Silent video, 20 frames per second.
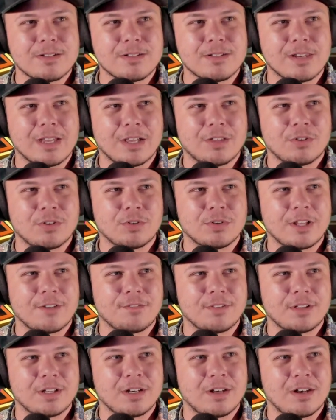Now they're
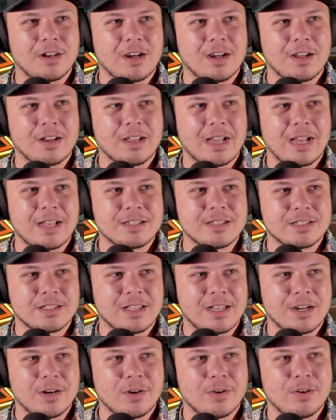definitely not as
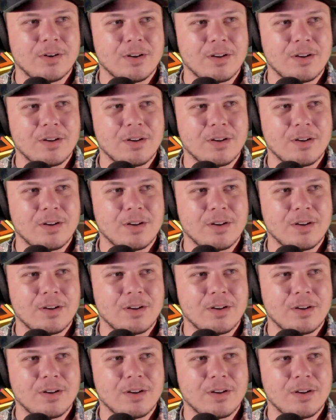loud.